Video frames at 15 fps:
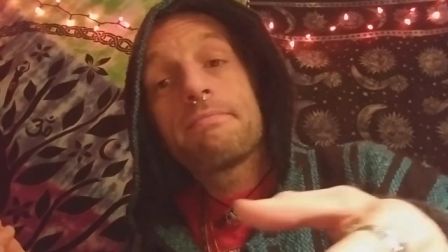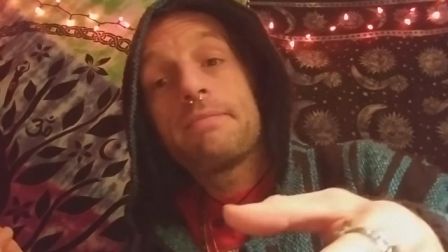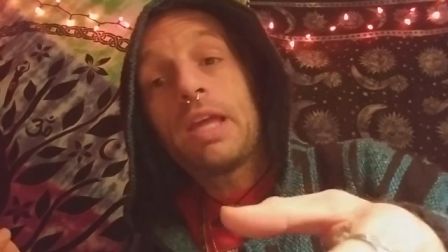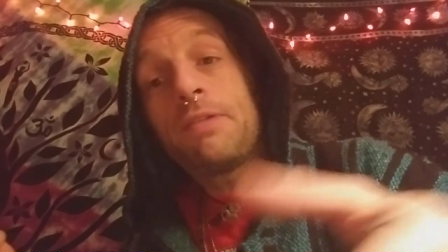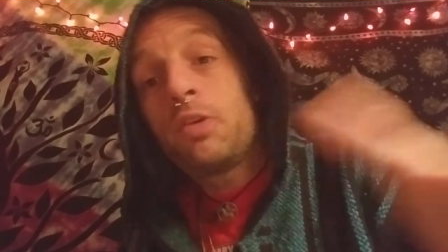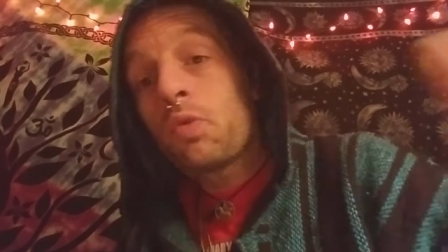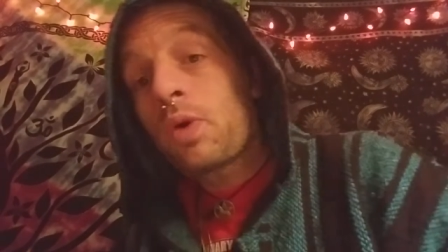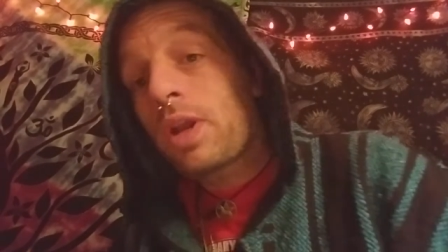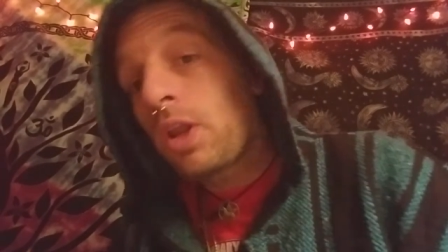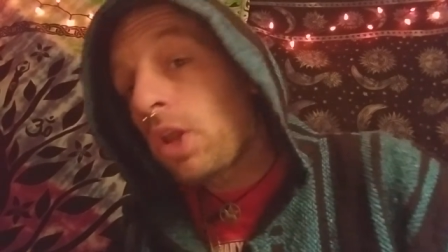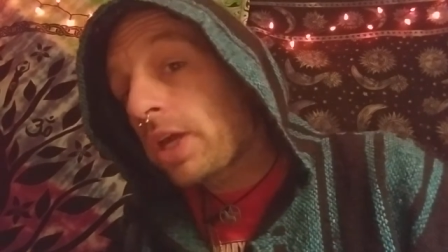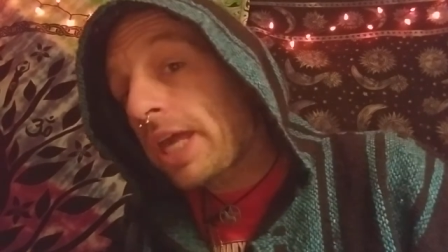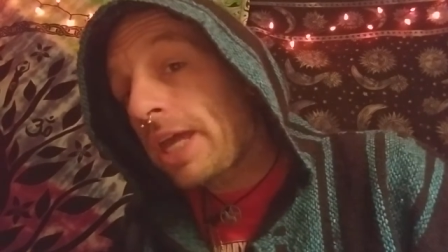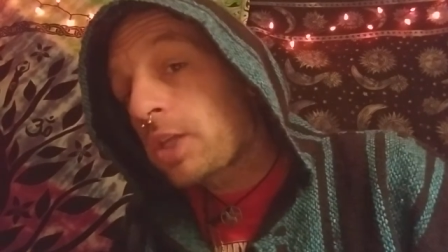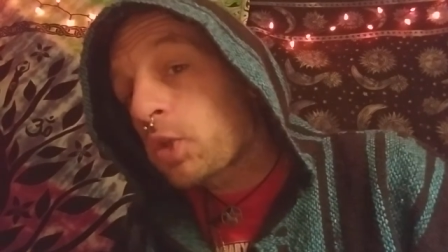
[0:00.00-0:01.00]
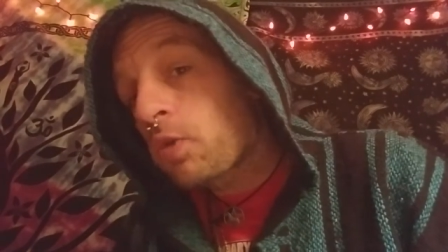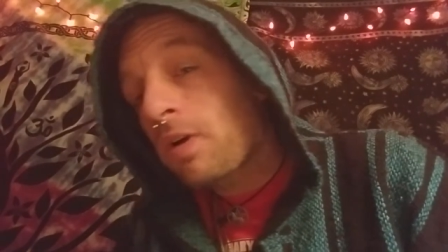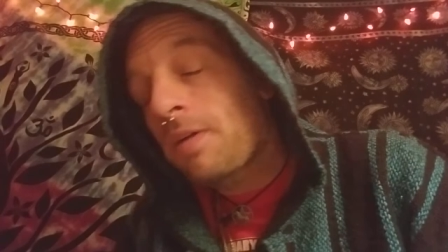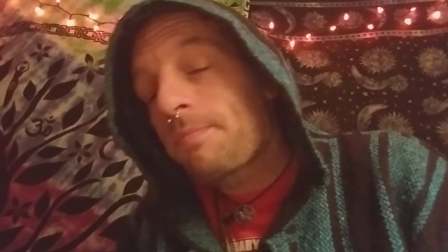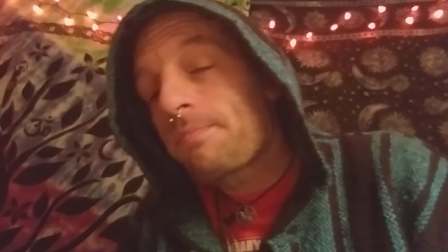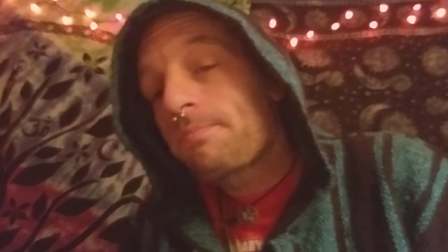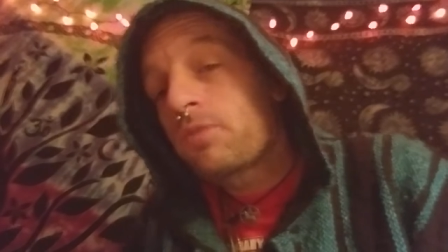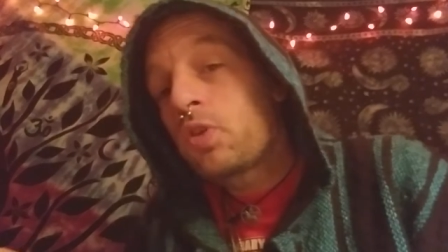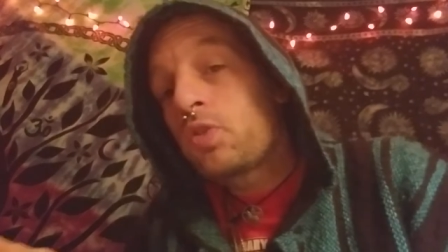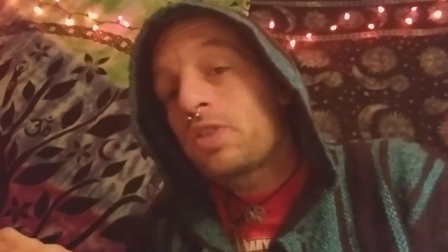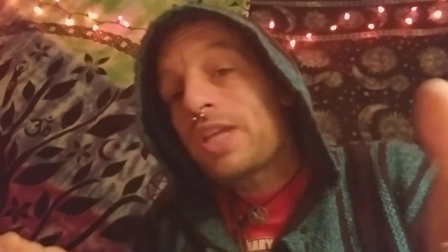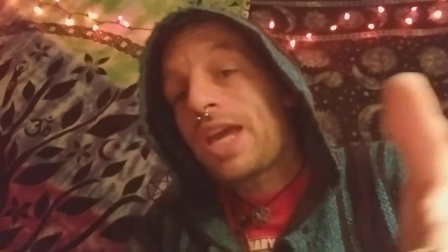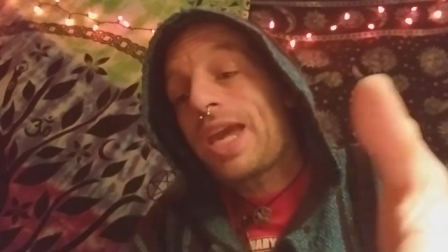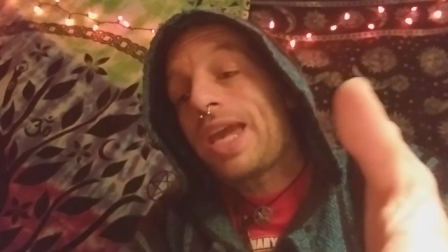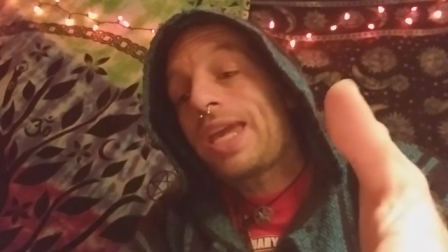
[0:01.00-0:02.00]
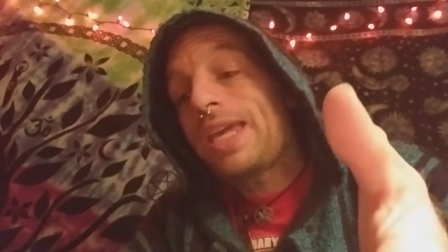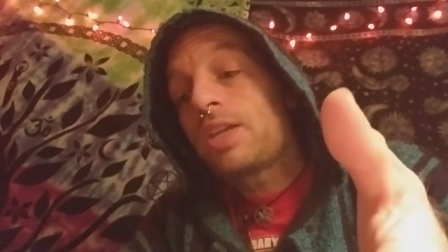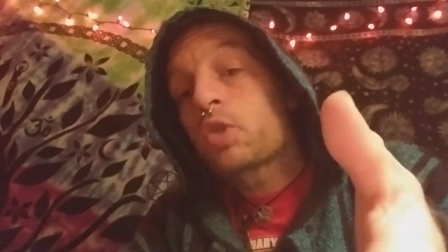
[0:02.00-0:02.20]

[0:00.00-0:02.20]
If you want to look at Trump, to say